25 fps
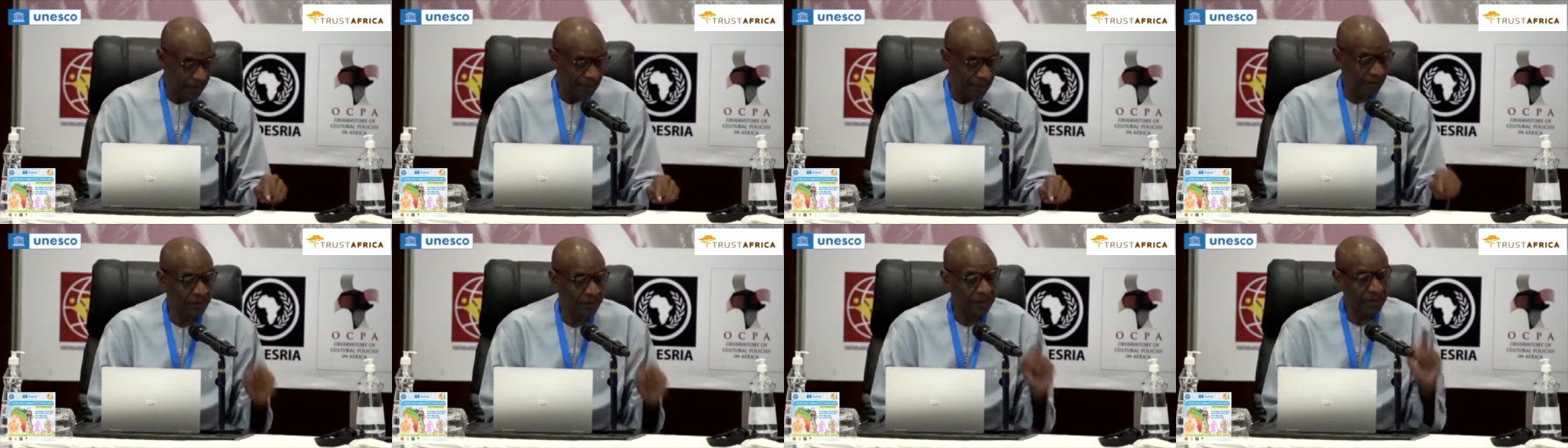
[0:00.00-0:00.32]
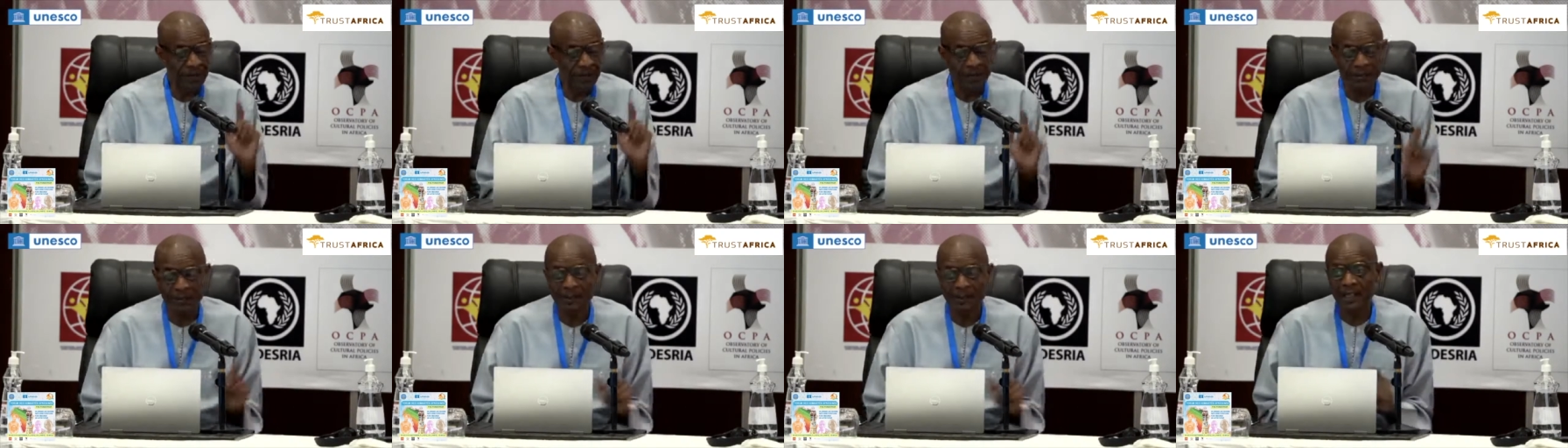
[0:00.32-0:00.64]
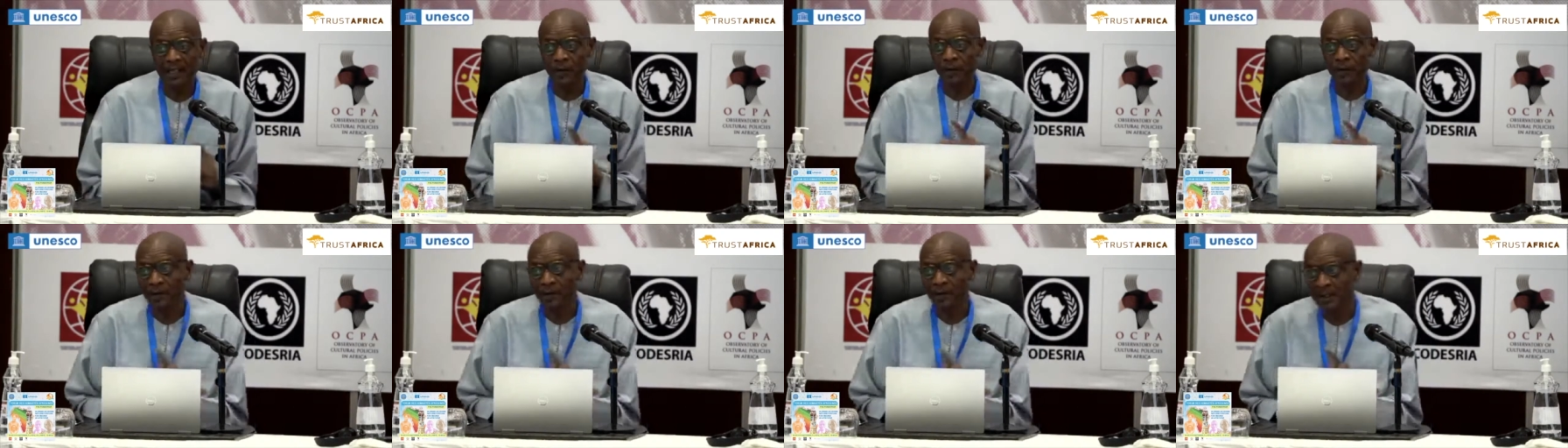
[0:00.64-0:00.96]
founded by a
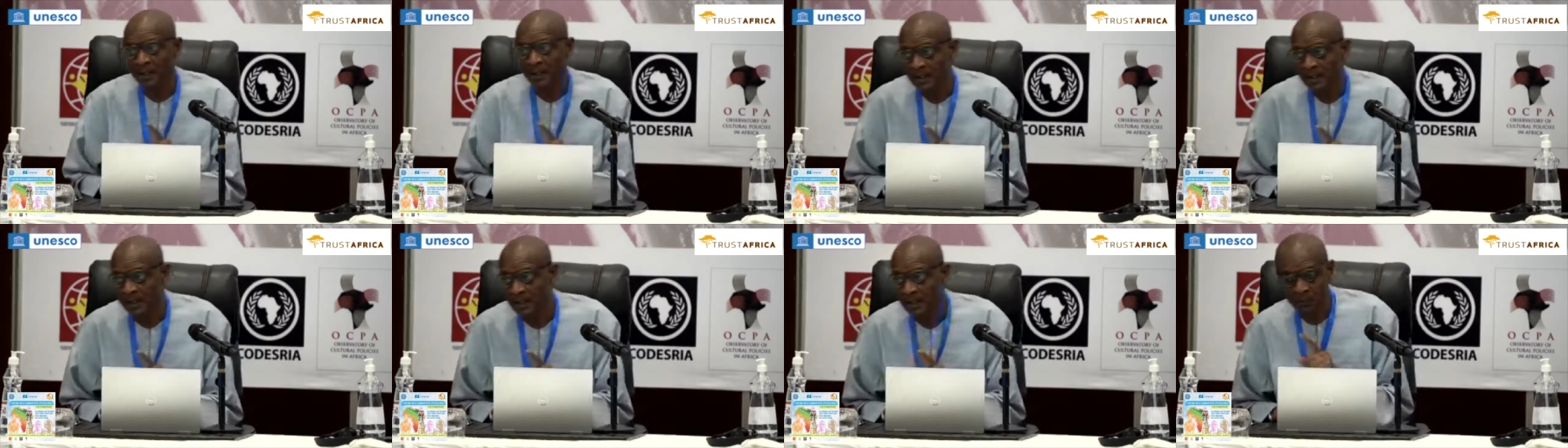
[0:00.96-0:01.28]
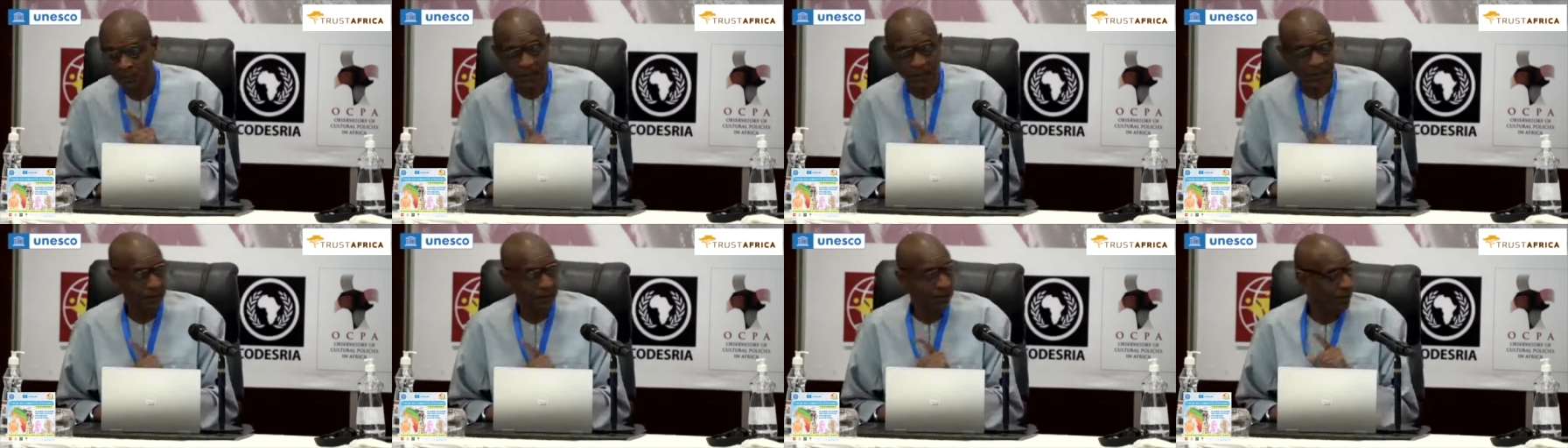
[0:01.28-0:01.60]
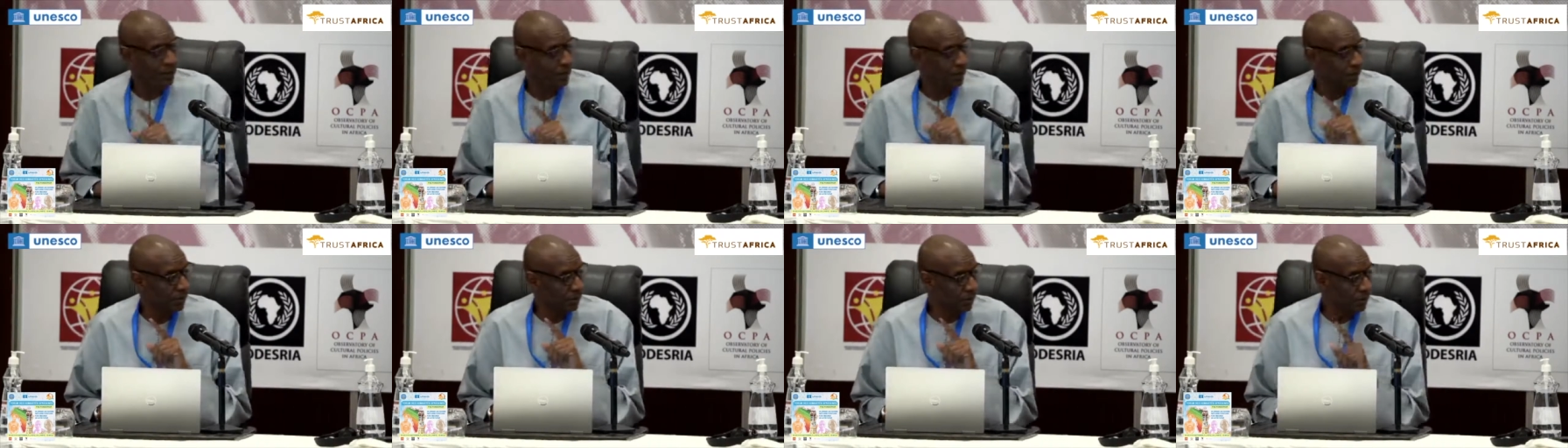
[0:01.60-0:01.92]
woman. It's important to,
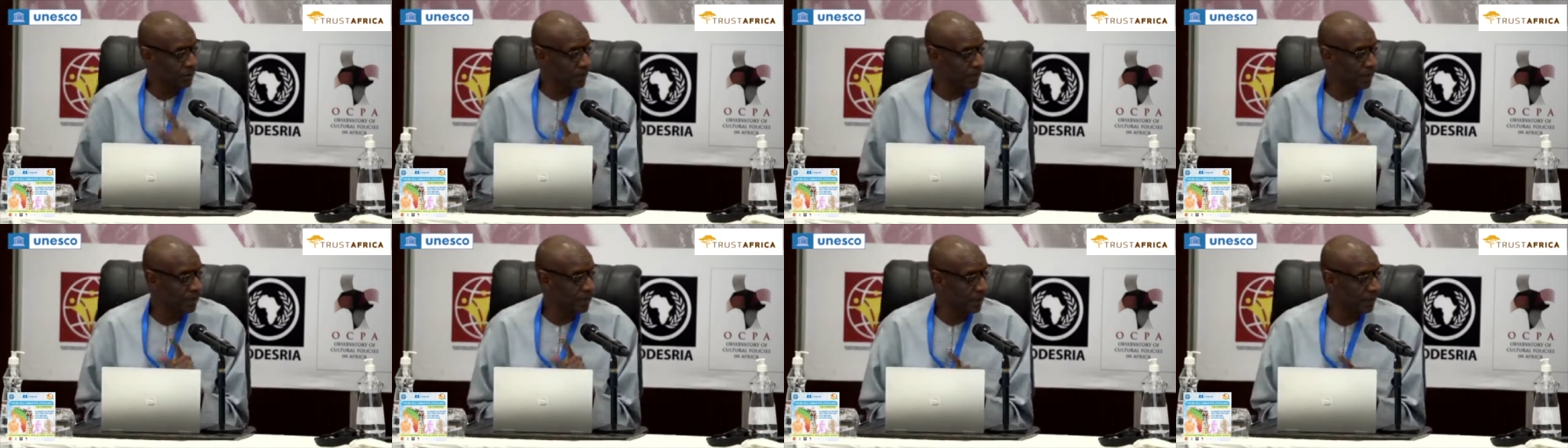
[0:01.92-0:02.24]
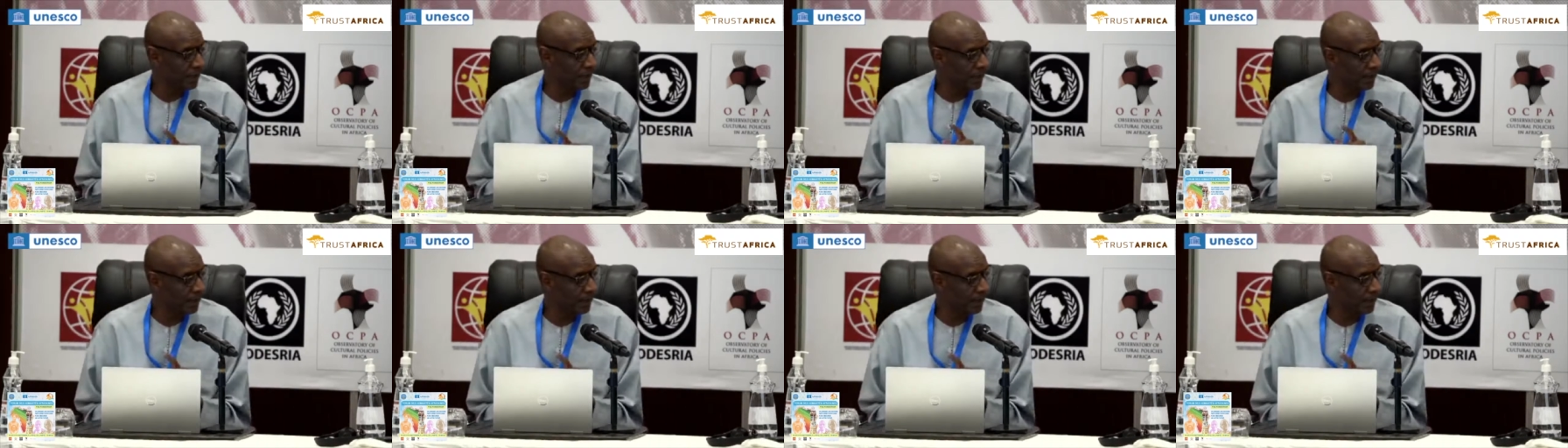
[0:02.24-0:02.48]
to signal that.